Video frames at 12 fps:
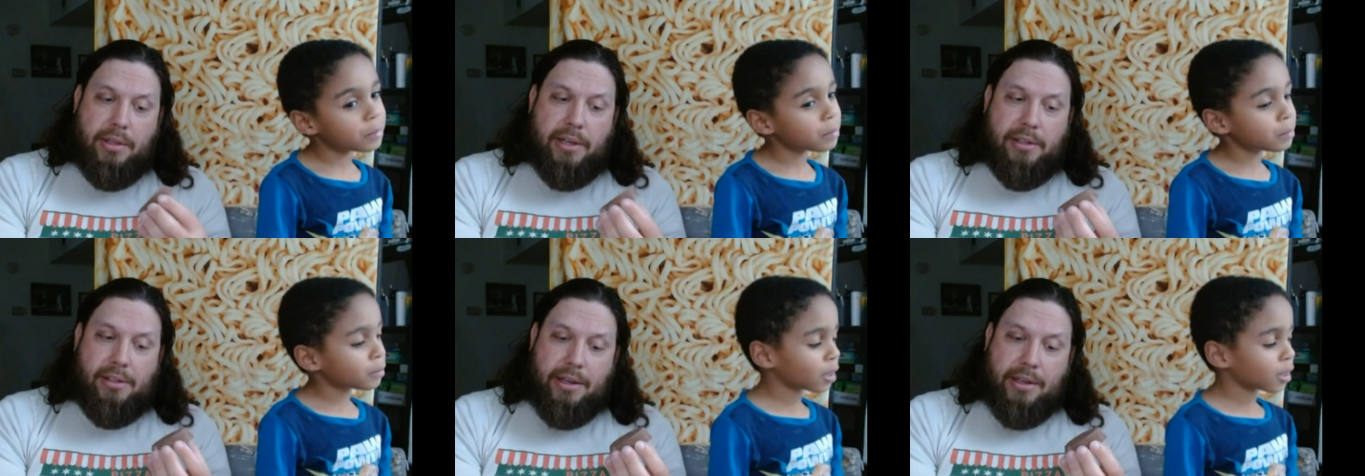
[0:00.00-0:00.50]

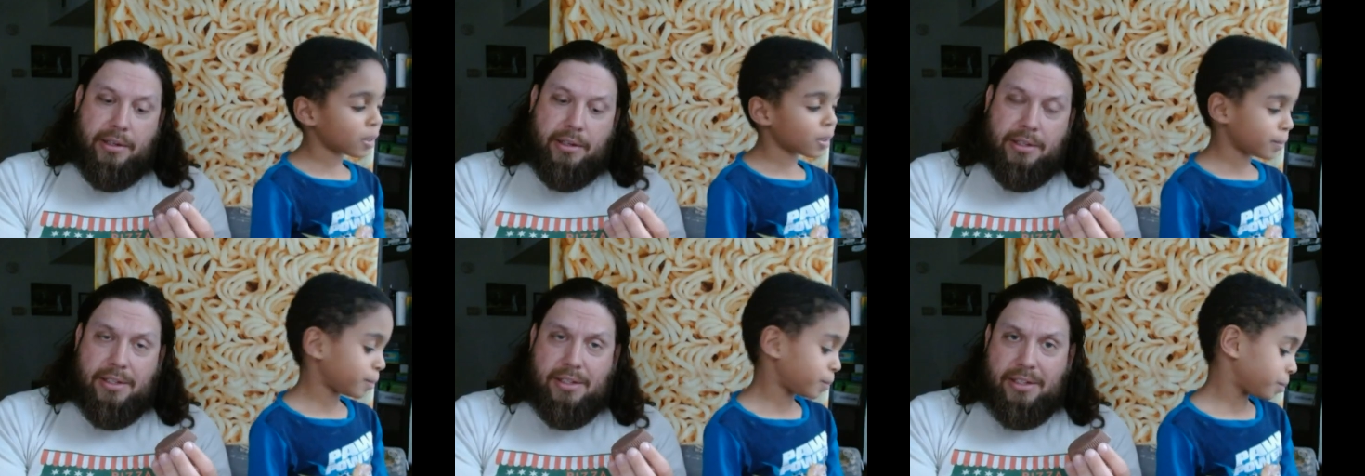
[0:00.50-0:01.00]
Speaker 1: so it's
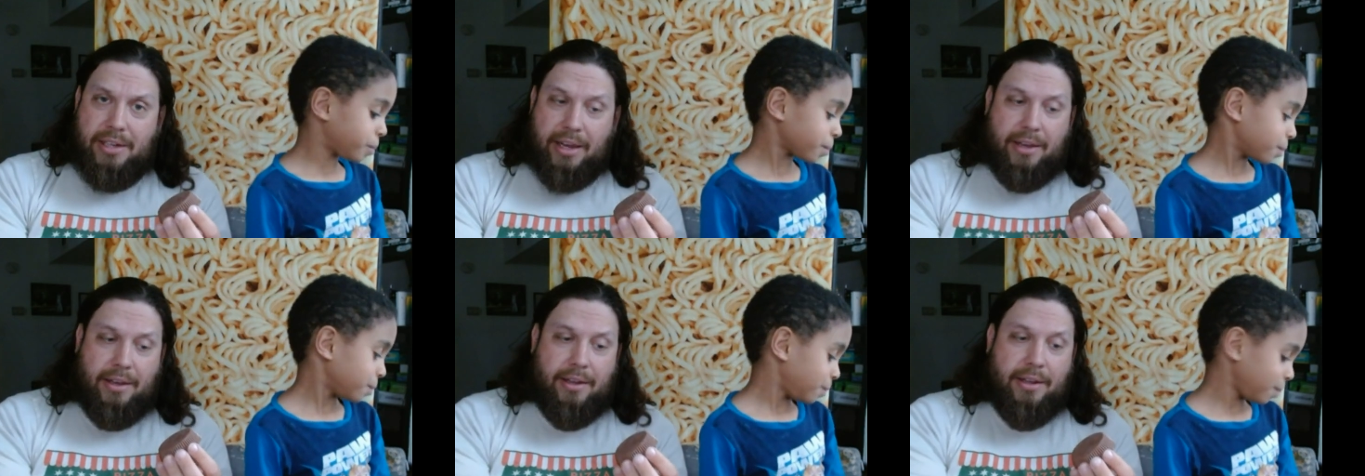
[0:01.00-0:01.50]
less
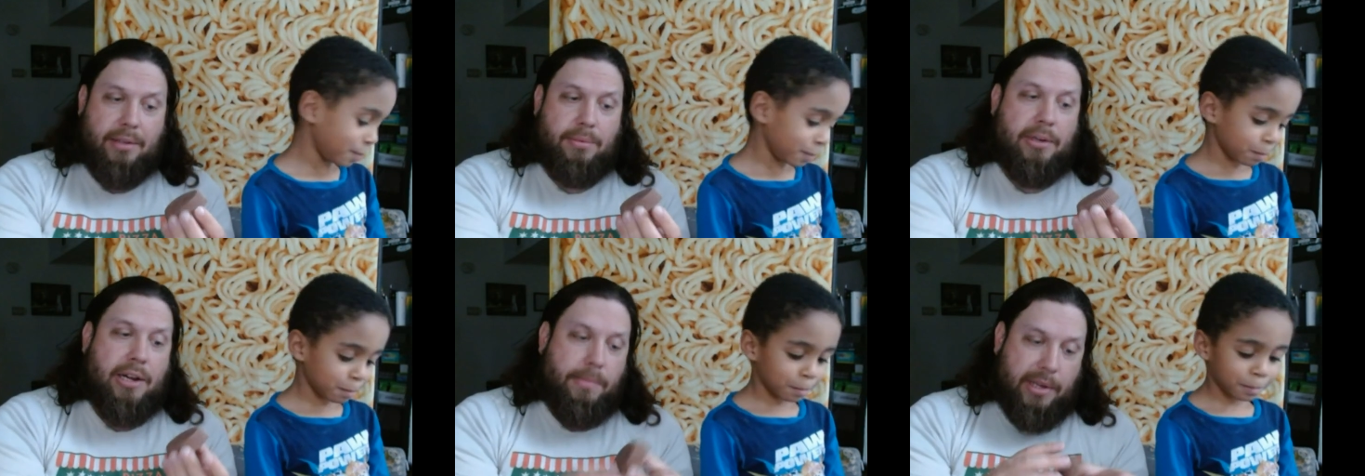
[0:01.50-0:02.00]
likely to
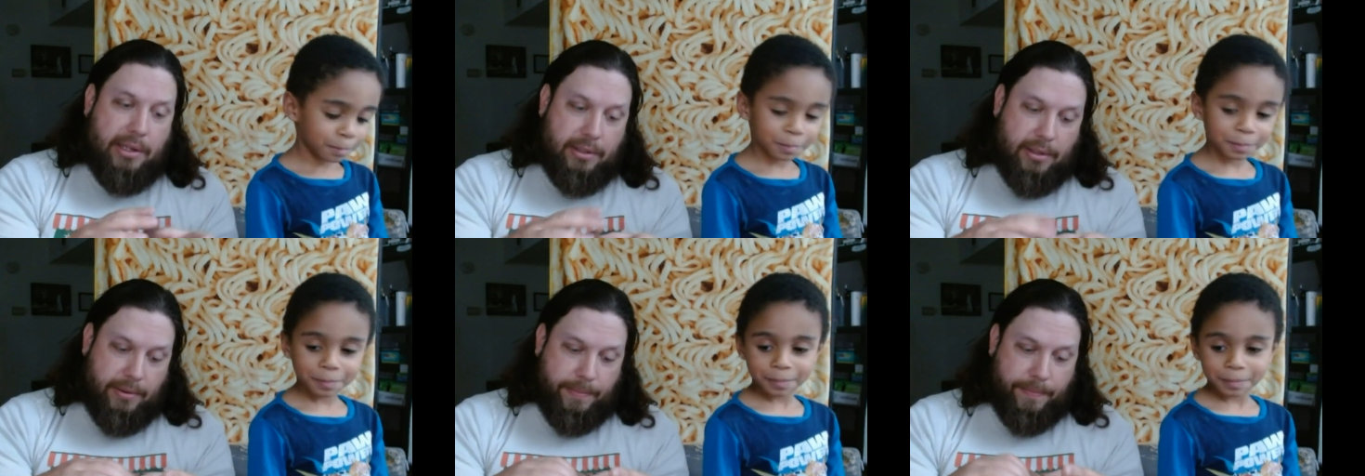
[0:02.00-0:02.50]
stick,
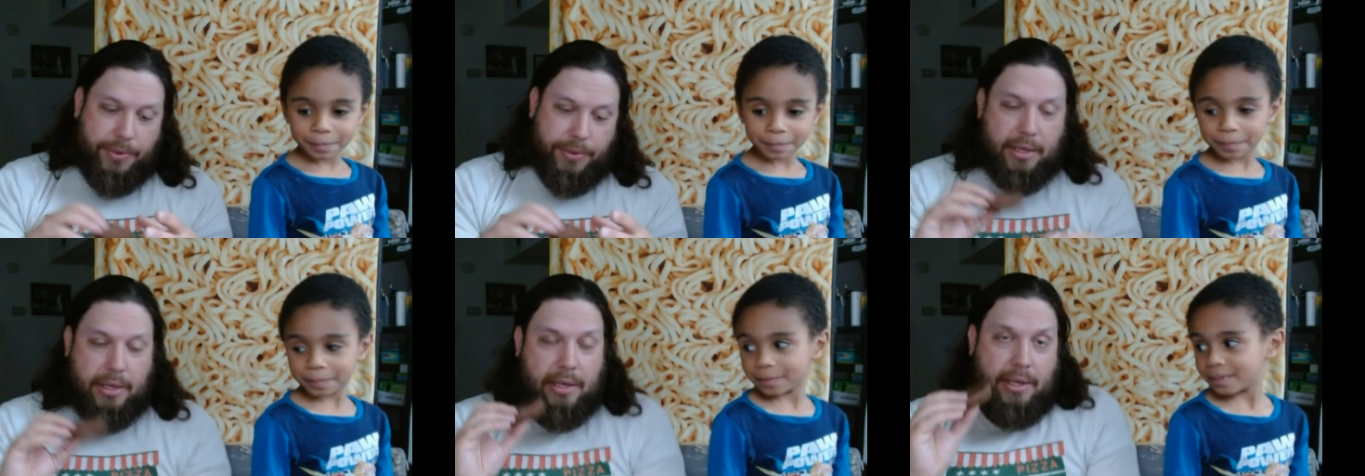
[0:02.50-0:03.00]
is what I'm
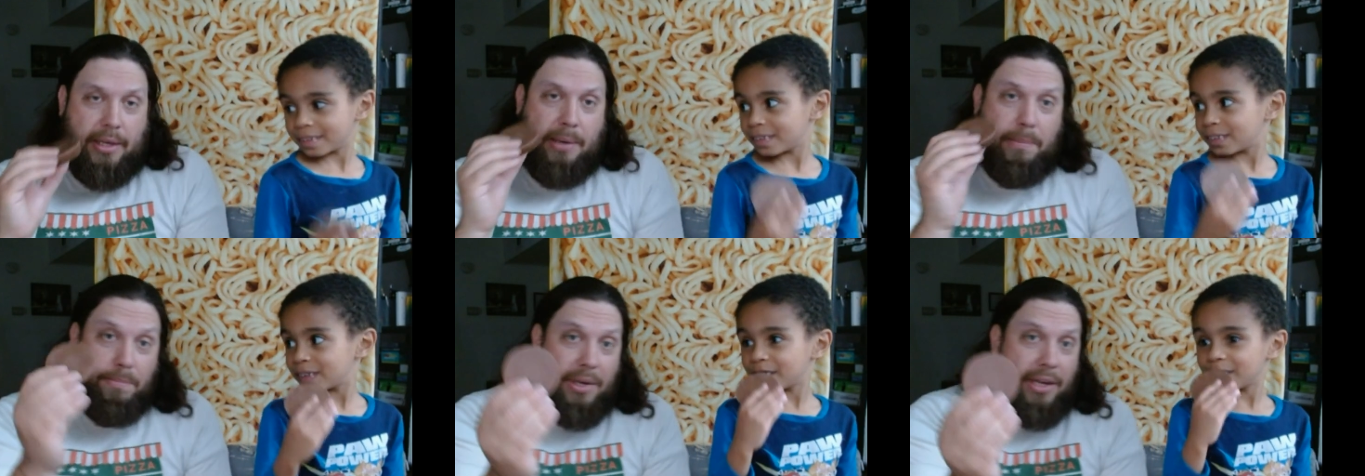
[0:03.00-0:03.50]
guessing.
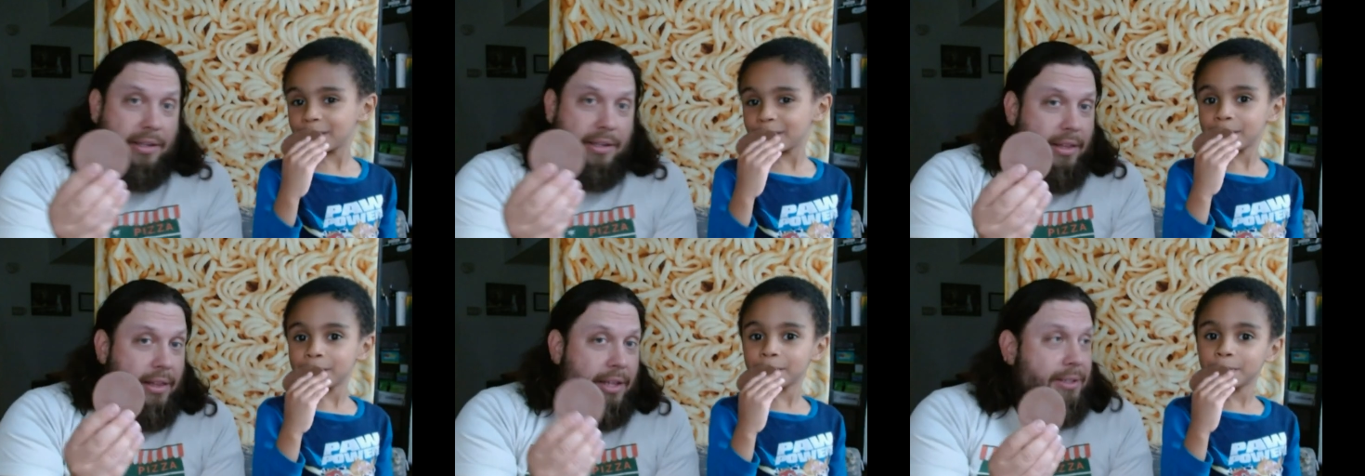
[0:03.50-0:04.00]

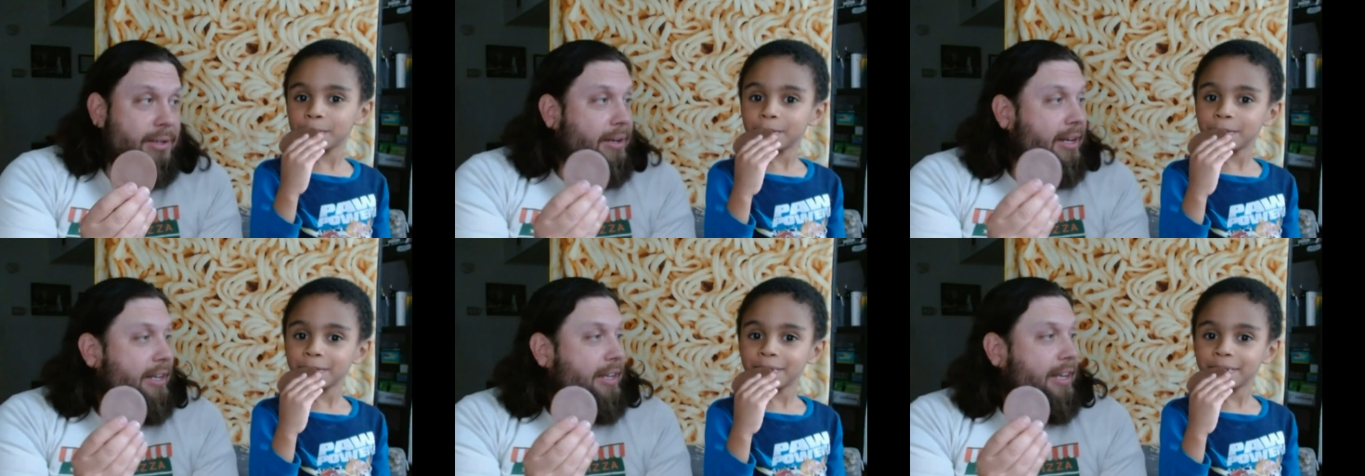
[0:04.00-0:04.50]
But let's
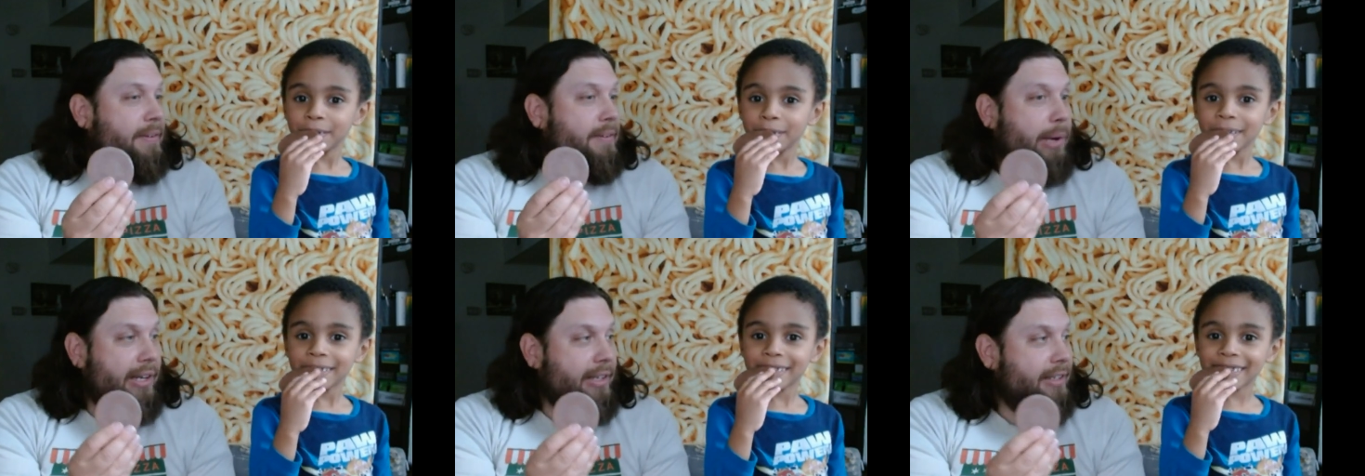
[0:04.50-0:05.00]
go ahead and
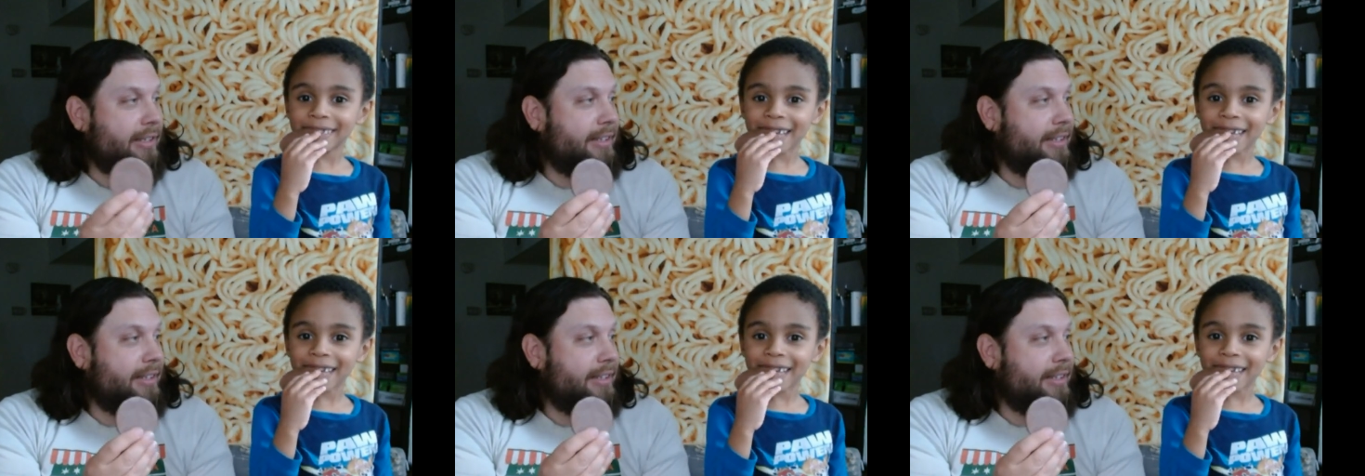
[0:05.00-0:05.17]
give it a bite.